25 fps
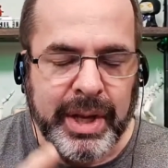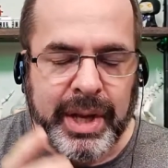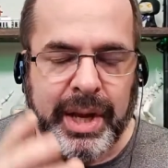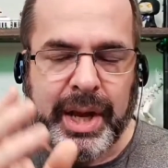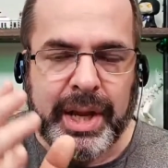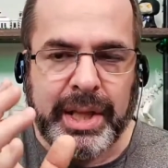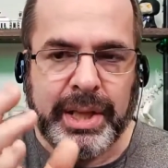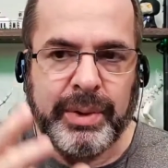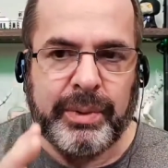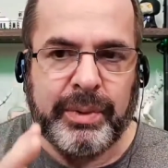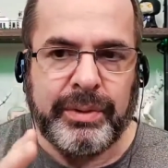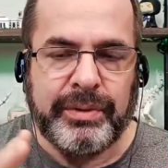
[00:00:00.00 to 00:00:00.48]

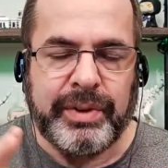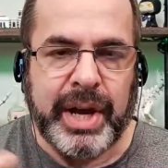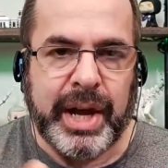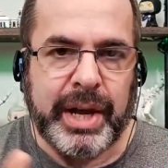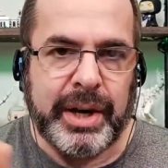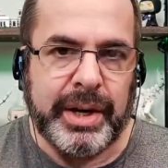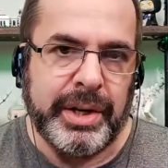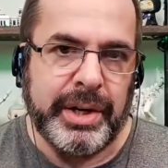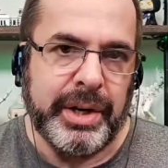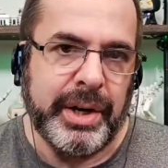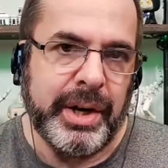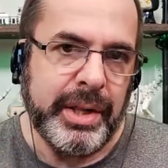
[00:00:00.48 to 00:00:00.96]
And then we've got
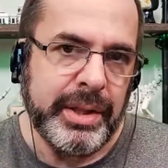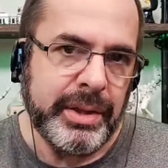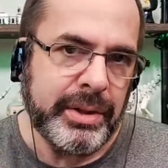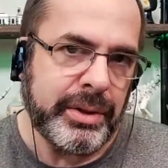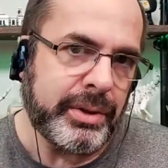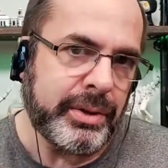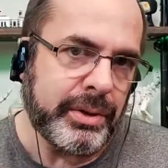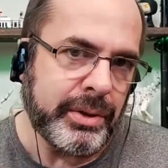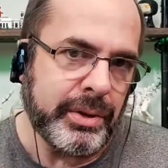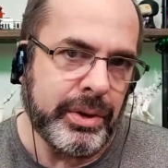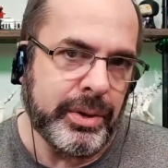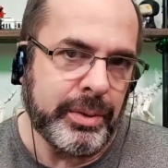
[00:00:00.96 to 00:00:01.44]
another
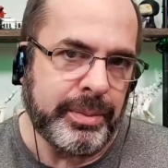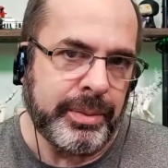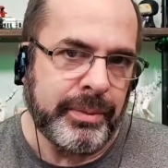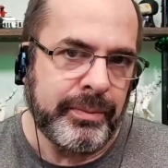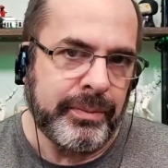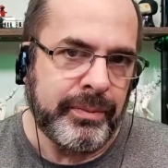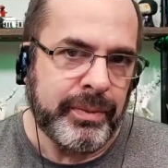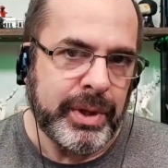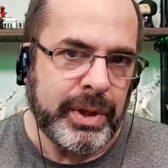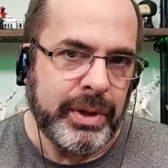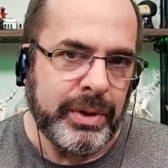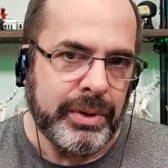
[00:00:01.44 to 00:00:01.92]
group
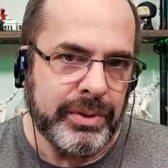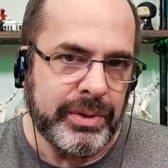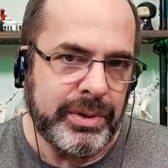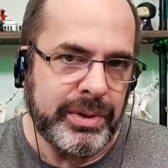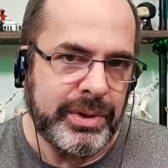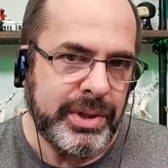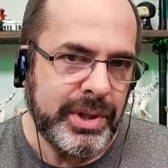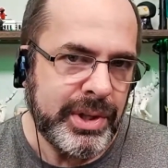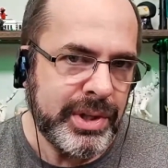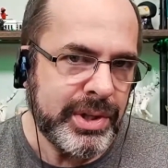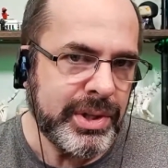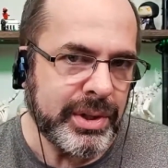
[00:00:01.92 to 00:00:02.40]
who
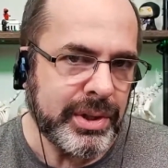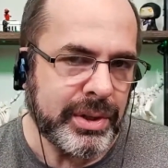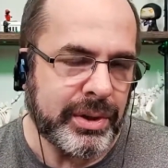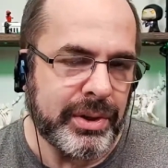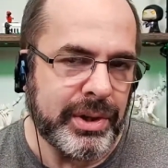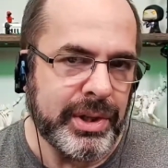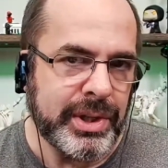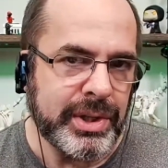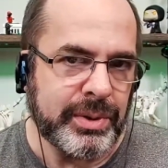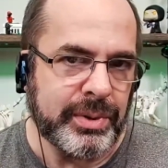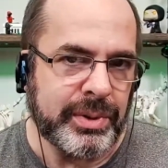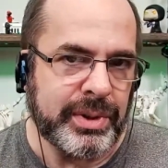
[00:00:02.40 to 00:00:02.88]

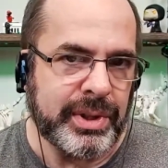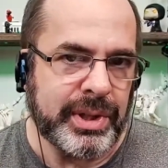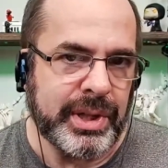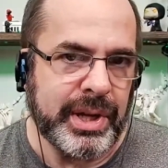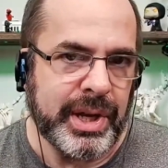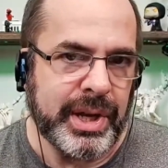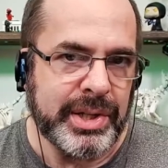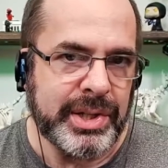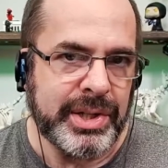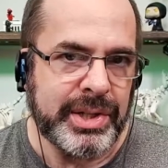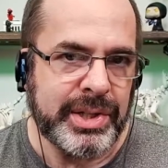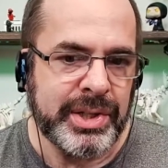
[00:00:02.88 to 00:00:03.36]
disagrees with
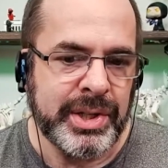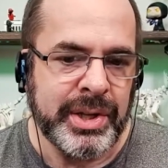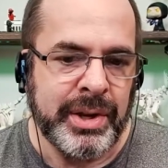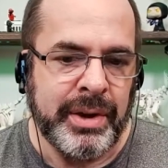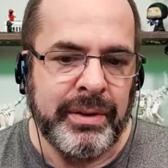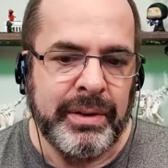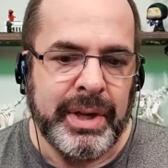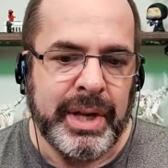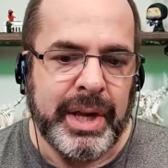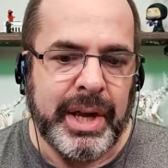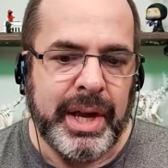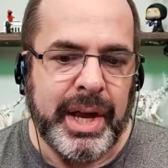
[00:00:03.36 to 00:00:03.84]
us
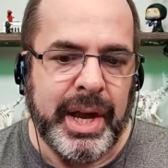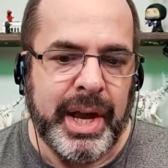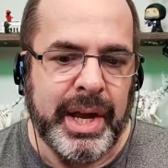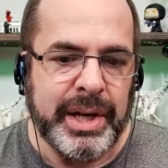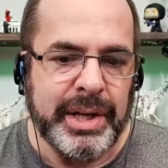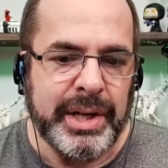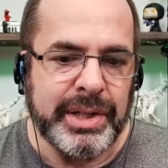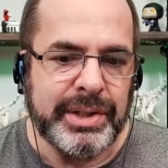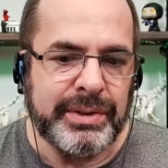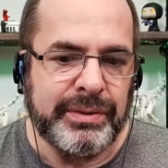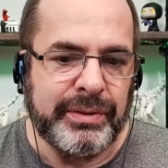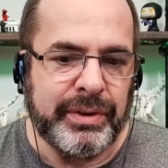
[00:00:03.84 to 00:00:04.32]
and
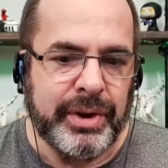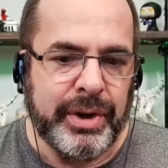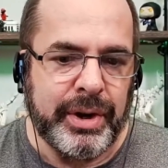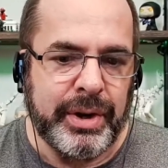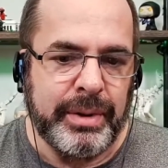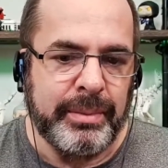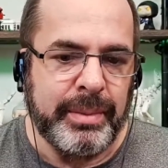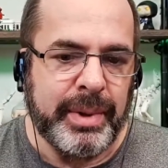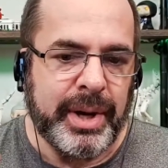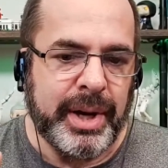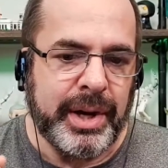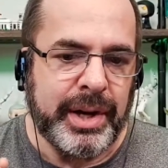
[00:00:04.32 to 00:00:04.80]
is very
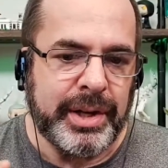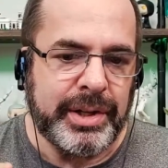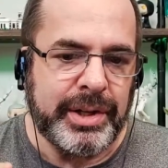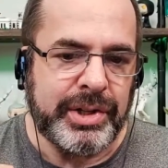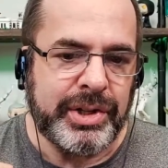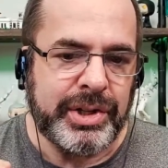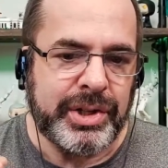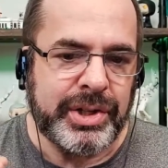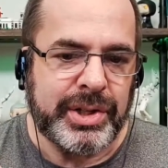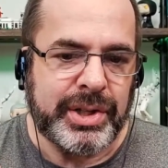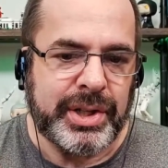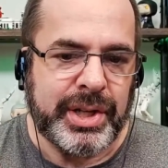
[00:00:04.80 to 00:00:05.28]

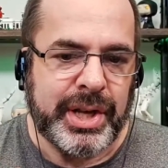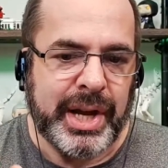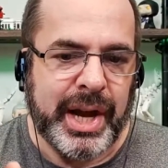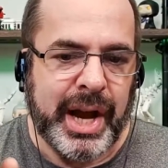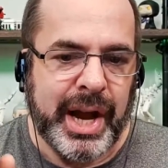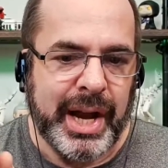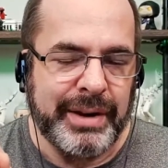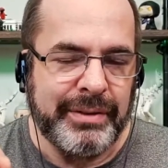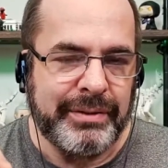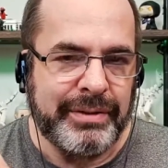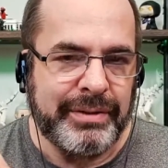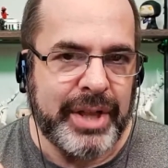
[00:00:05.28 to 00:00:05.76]
much
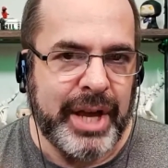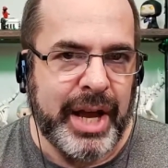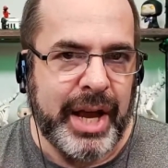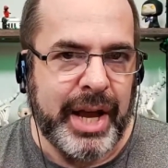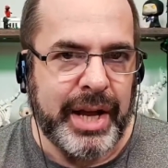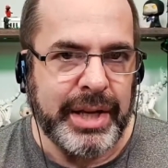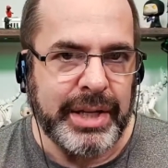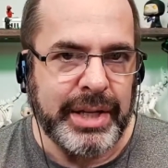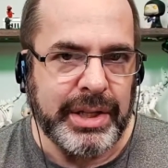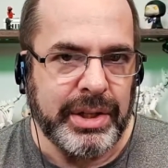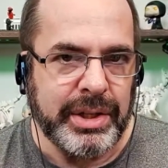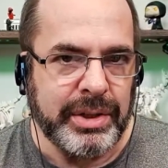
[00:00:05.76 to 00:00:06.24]
kind of
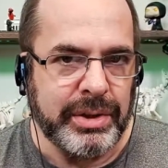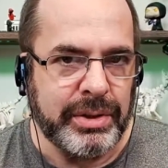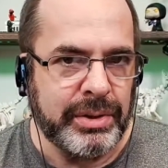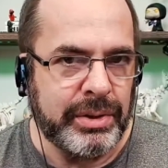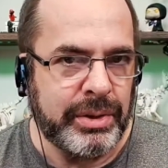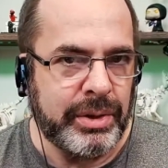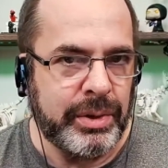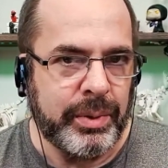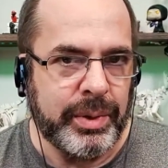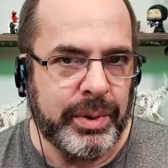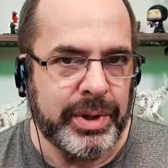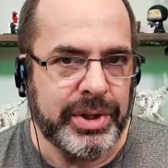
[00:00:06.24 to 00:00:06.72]
that, you
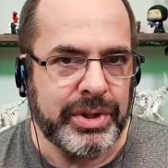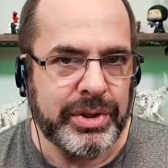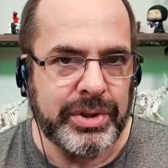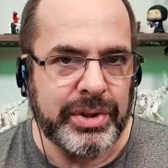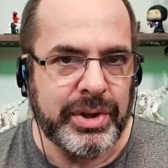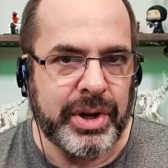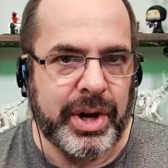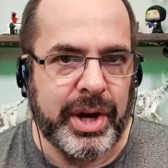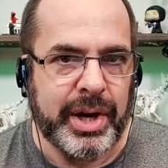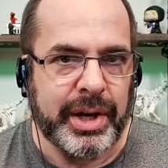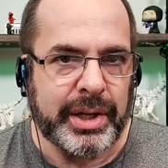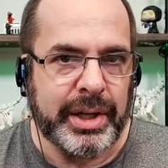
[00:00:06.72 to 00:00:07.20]
don't know what you're
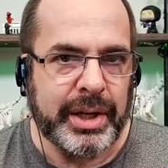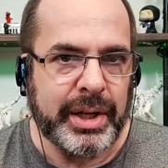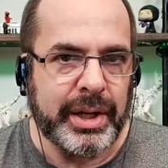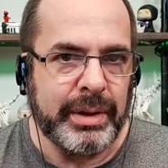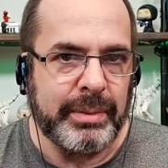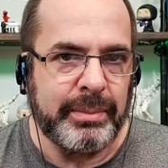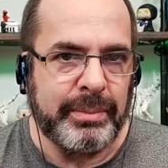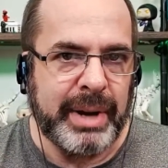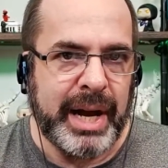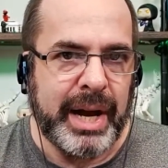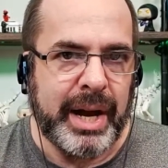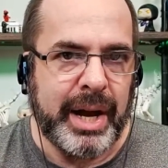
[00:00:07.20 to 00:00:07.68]
talking
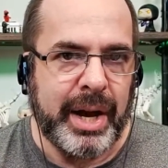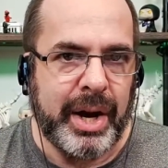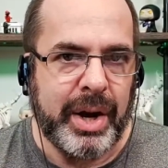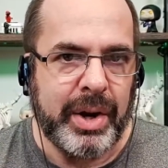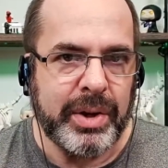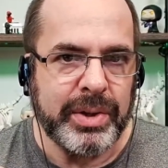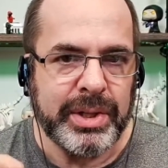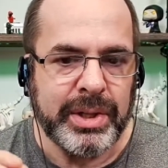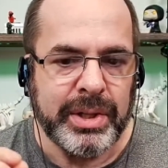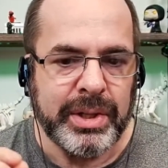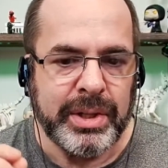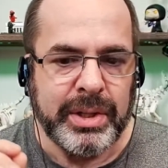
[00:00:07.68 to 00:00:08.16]

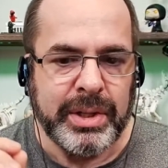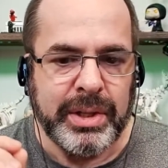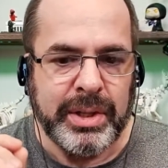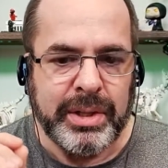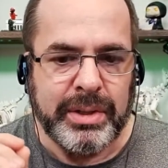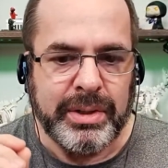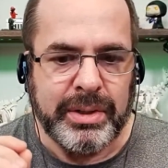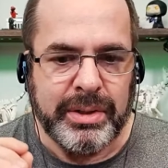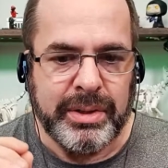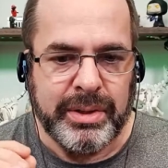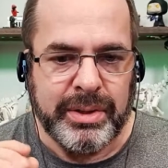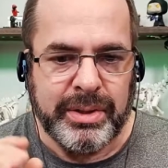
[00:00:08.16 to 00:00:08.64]
about,
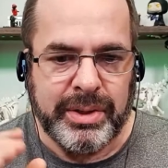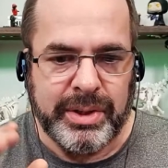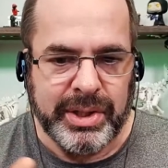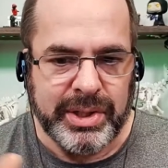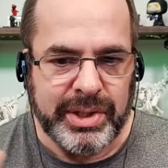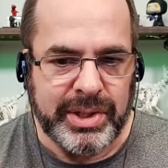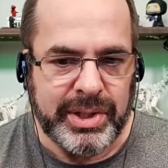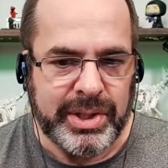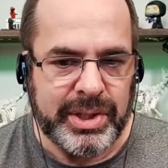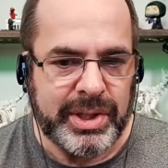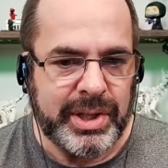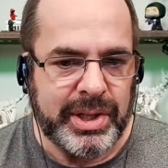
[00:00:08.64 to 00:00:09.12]

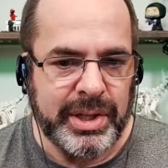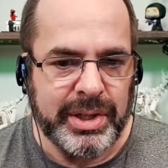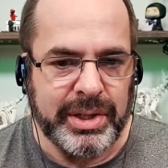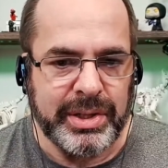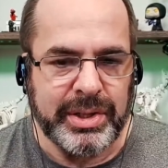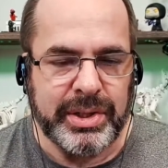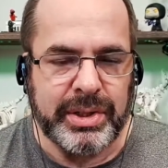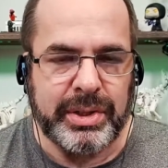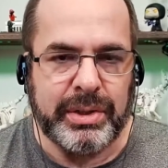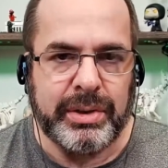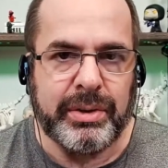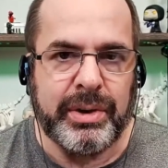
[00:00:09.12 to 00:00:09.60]
this
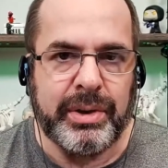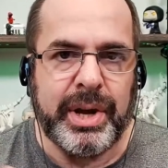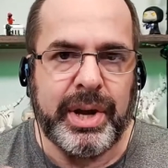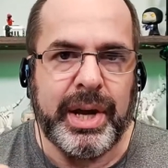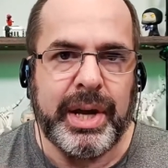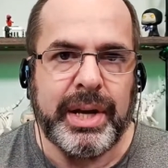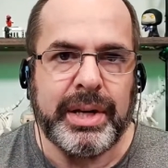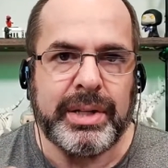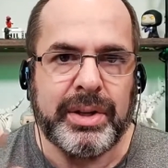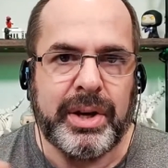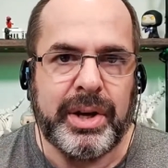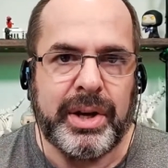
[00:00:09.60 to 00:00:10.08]
kid's
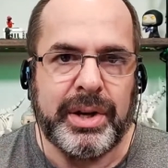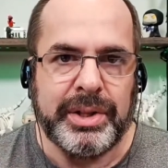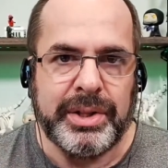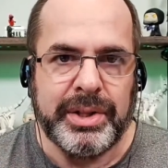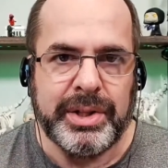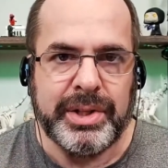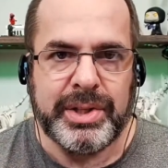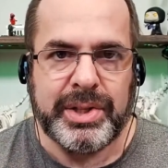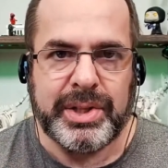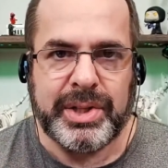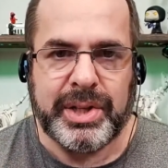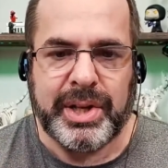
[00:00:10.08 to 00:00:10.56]
great, all
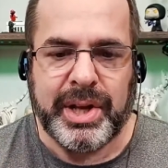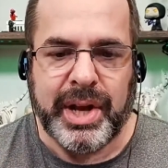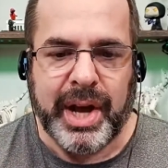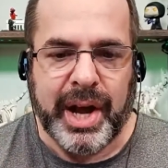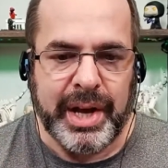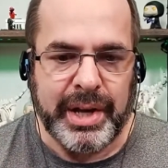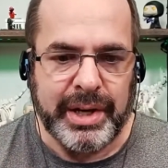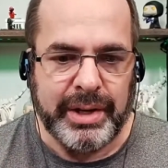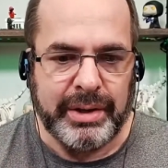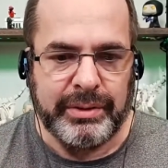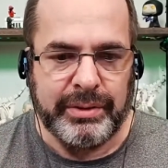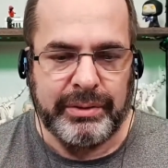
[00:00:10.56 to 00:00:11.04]
this
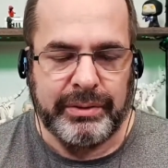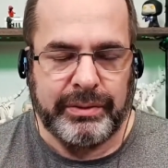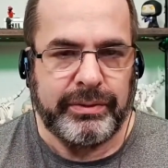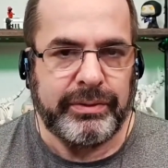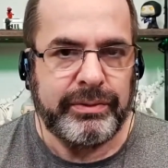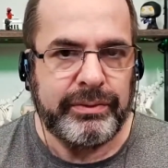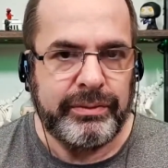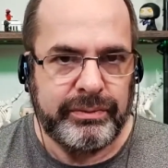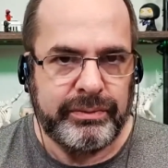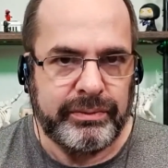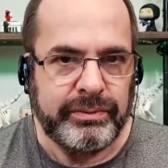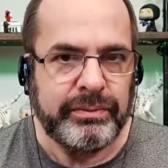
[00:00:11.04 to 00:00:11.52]
kind of
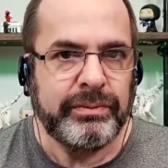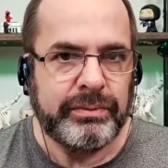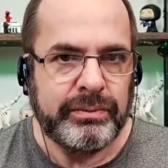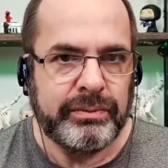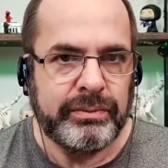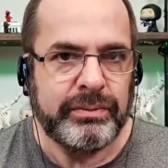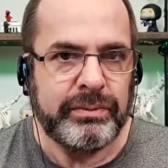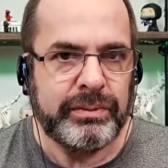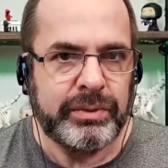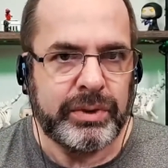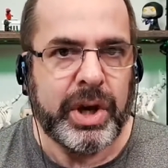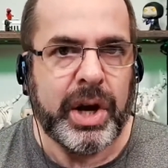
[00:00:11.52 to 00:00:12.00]

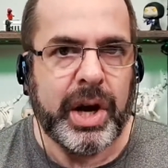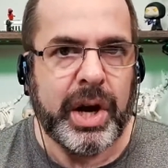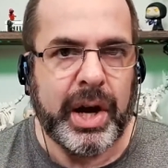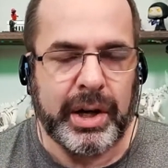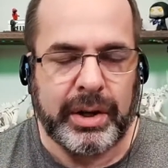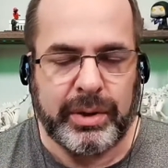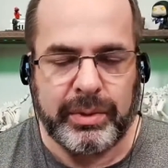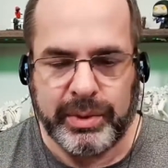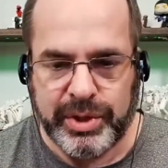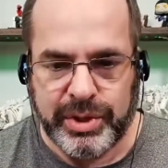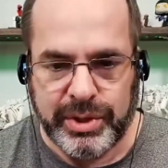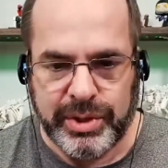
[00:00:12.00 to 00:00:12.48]

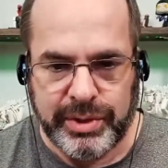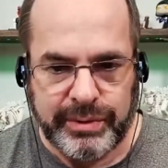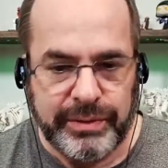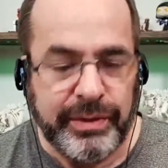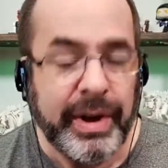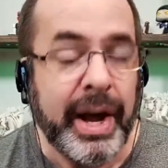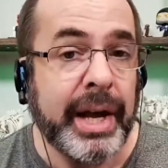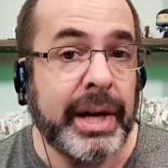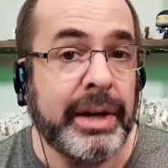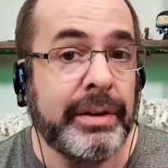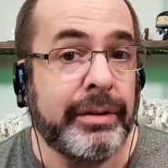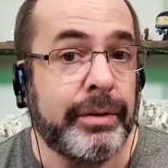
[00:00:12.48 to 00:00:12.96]
talk, which is fine.